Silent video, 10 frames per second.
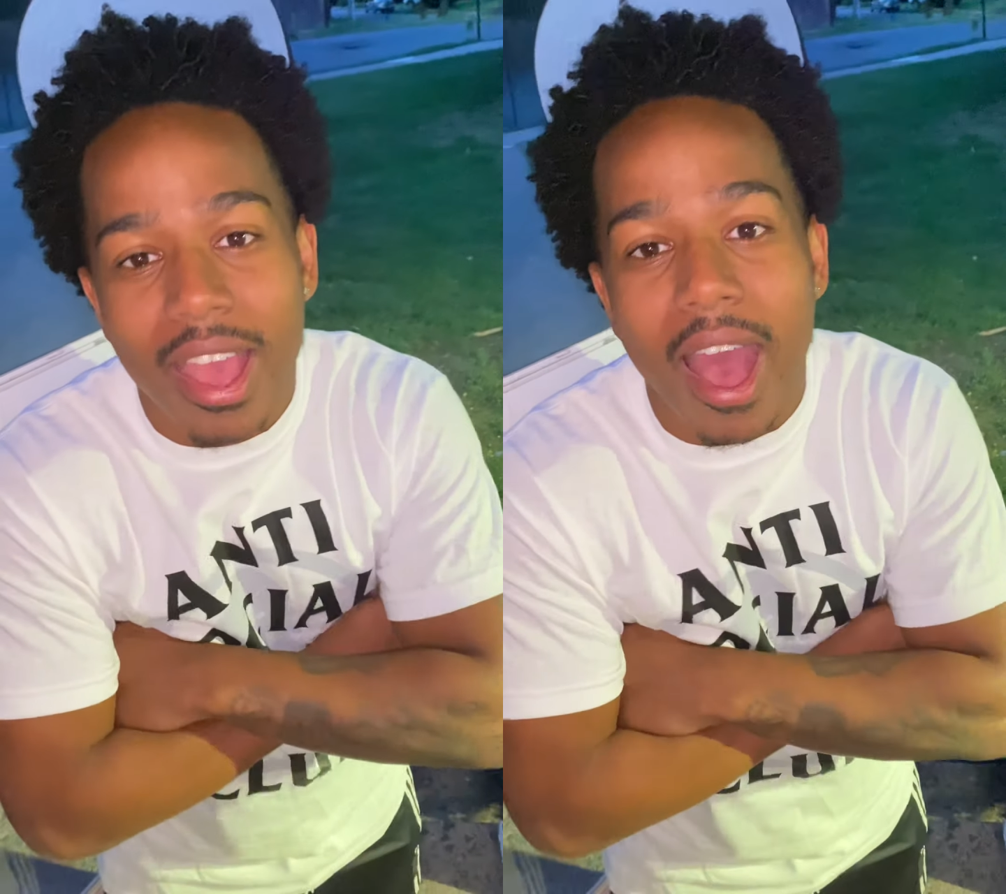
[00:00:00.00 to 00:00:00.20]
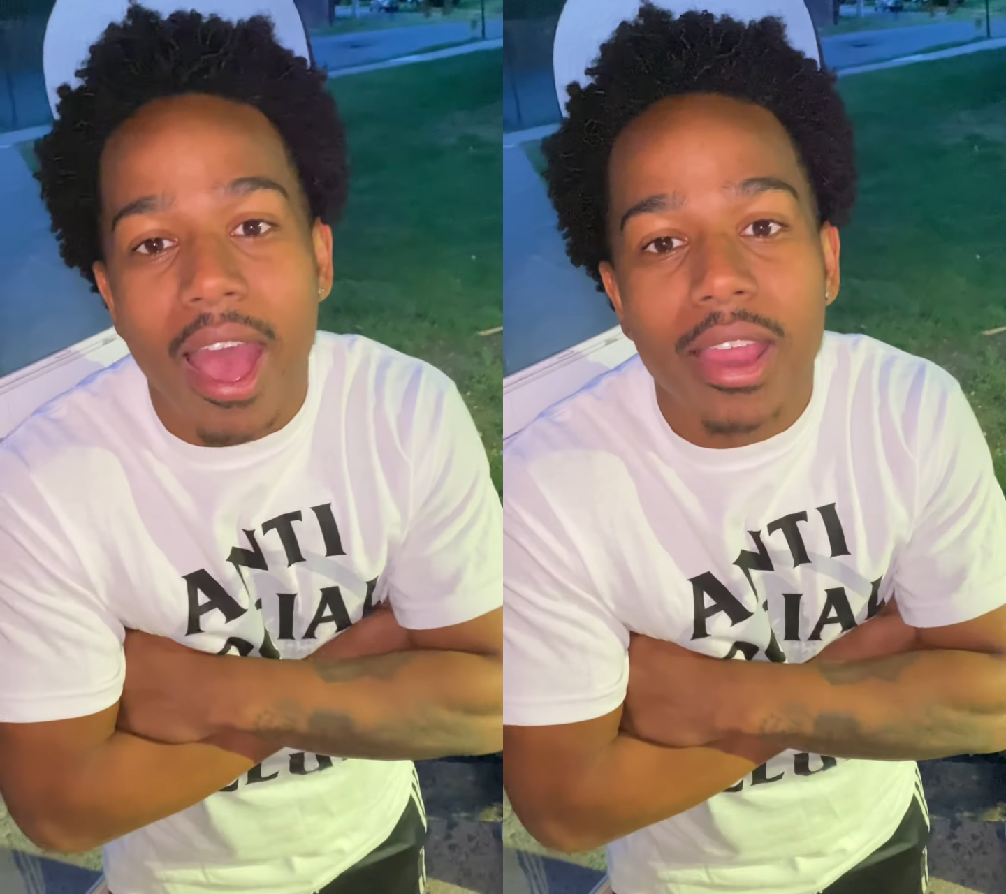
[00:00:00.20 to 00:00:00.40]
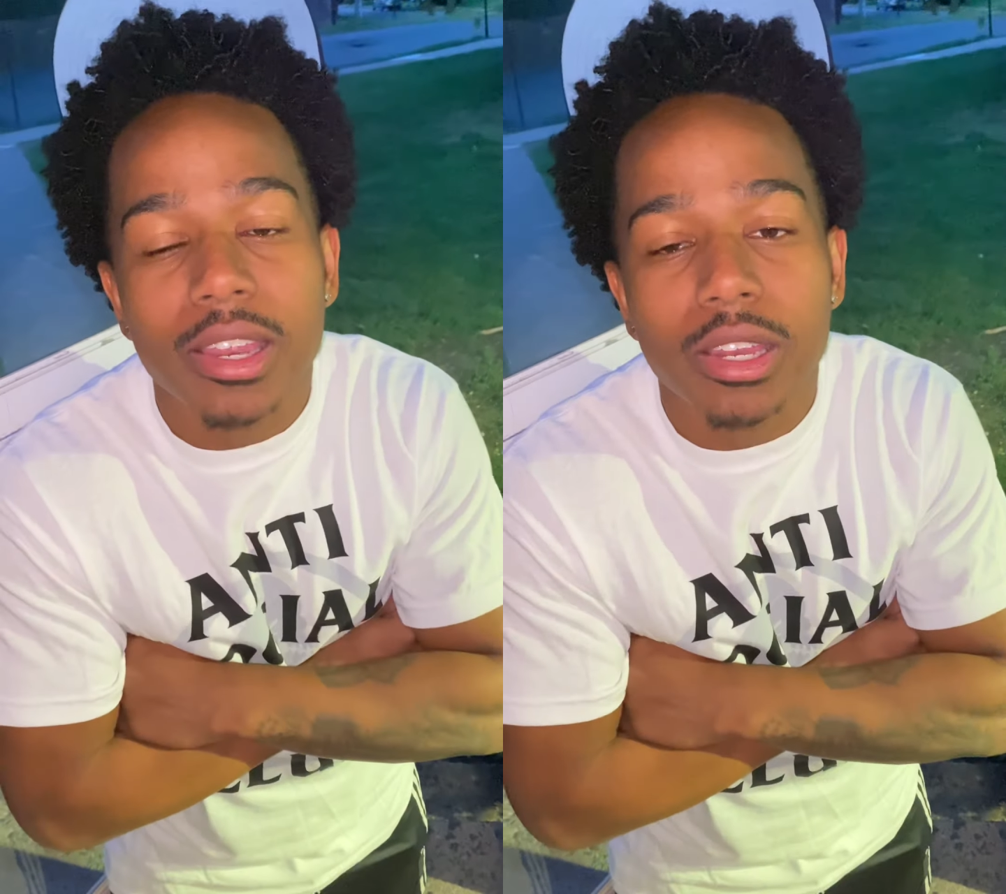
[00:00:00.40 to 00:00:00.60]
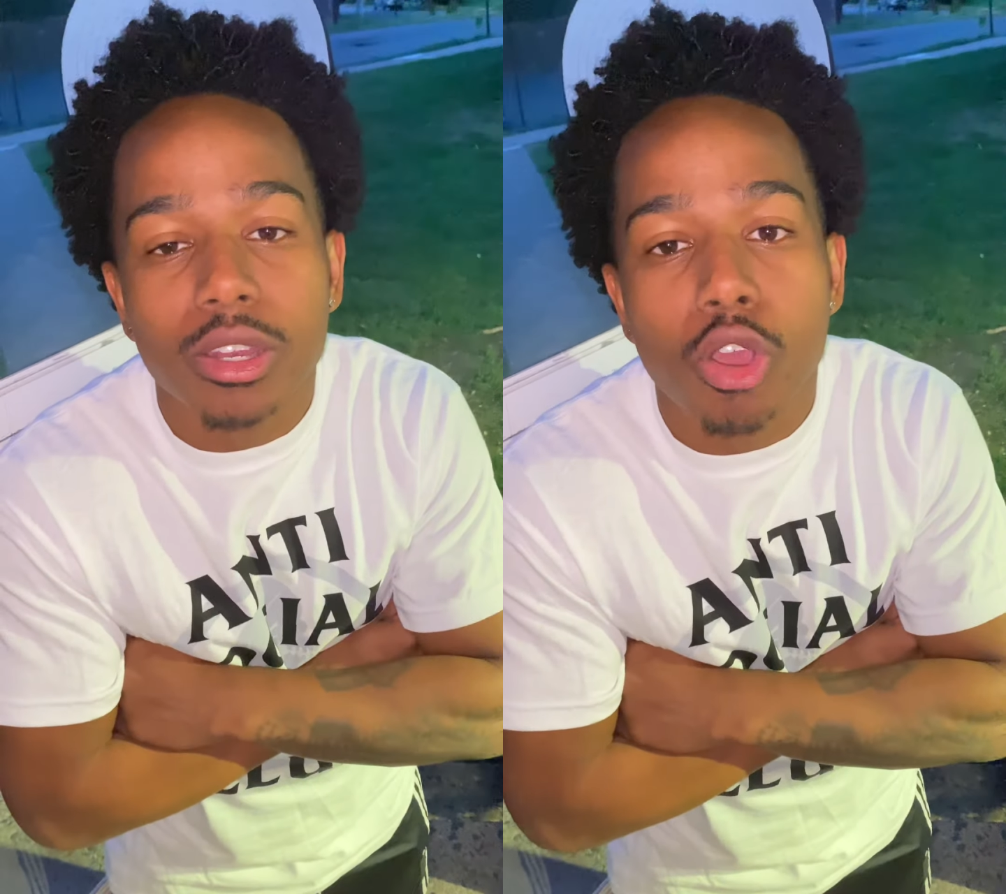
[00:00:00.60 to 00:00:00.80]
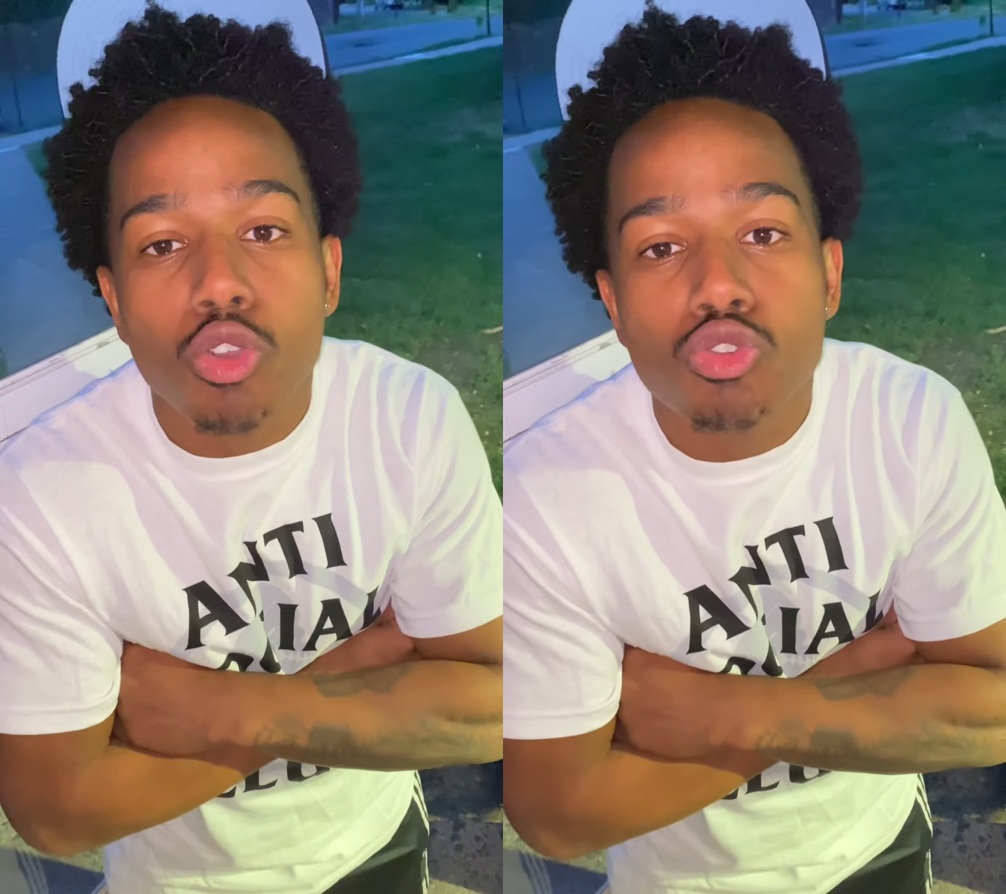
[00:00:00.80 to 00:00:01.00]
I need to
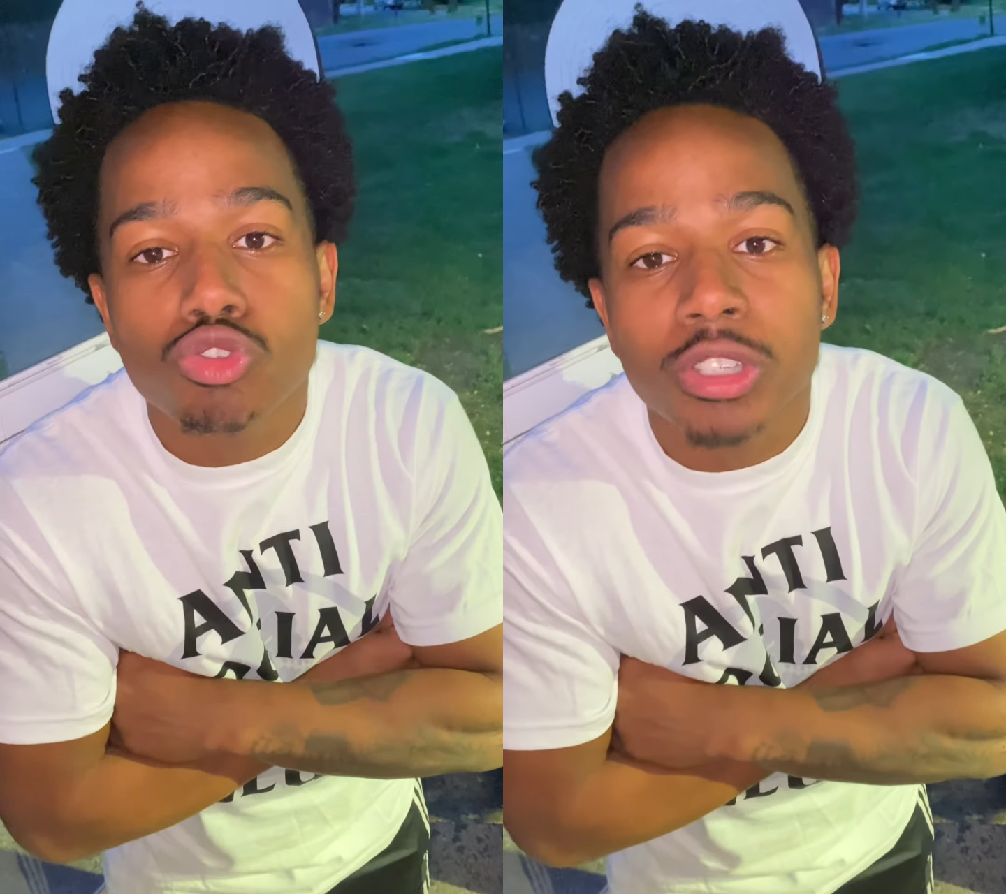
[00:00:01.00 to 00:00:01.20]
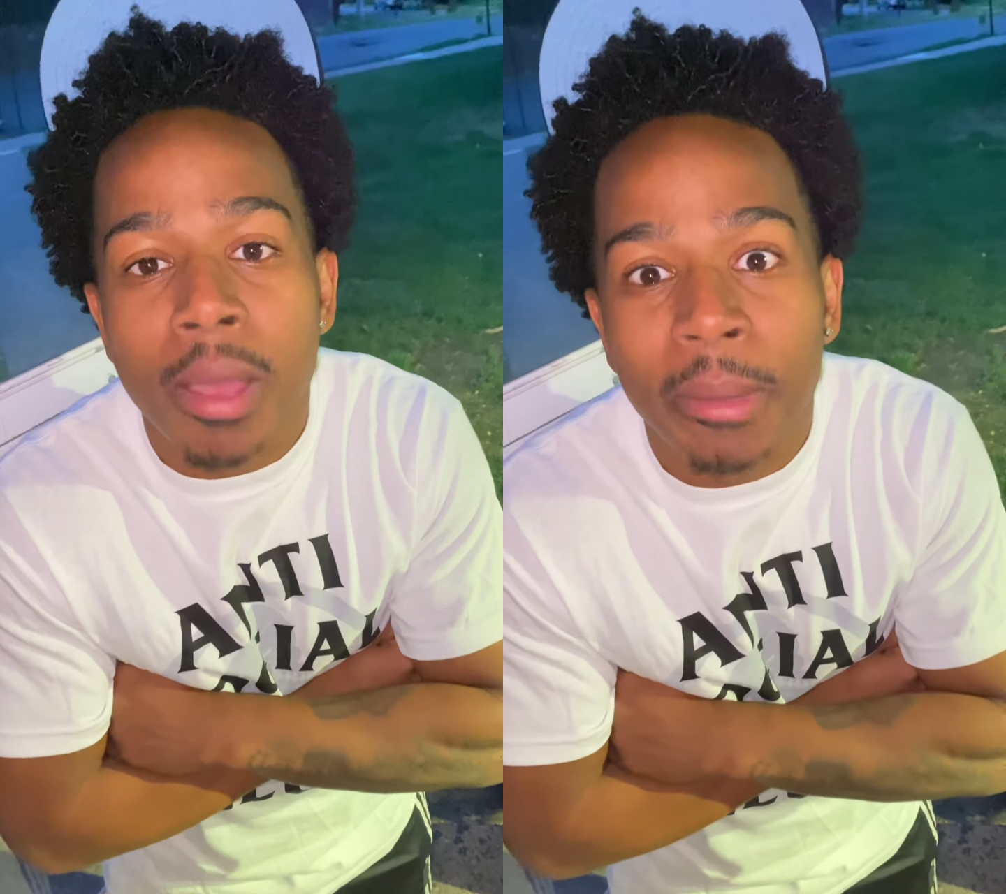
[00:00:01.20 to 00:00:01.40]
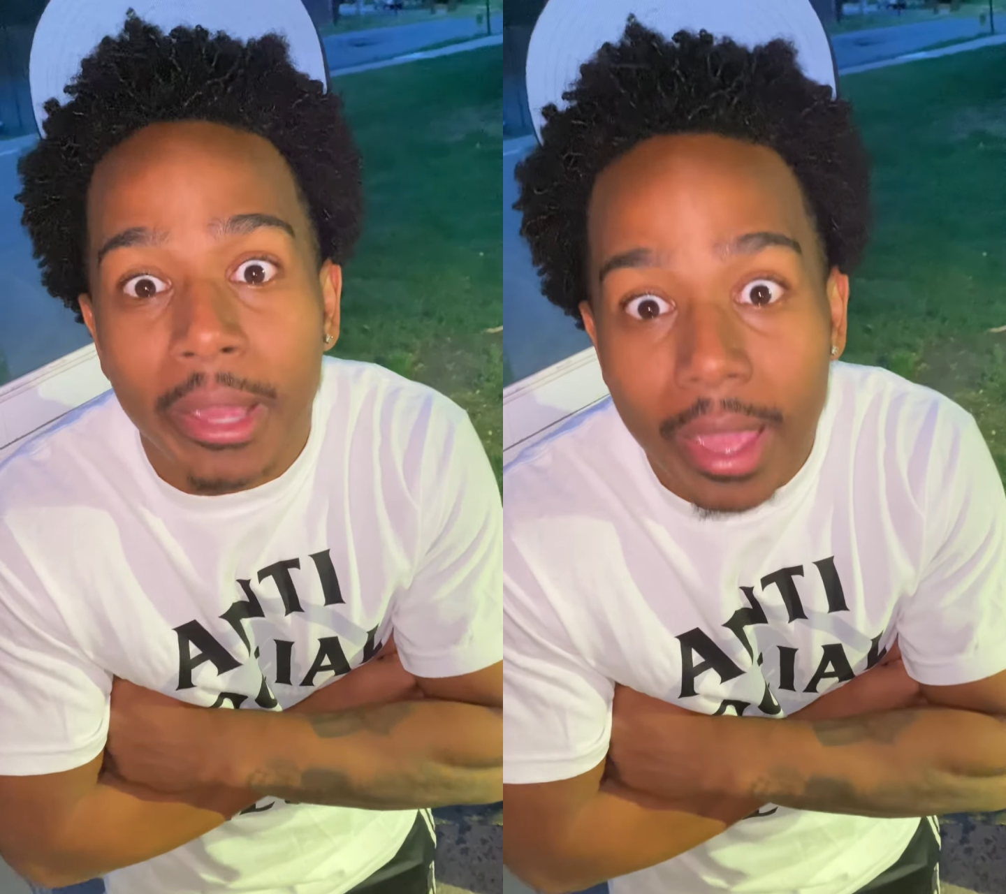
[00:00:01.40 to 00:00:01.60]
know who's coming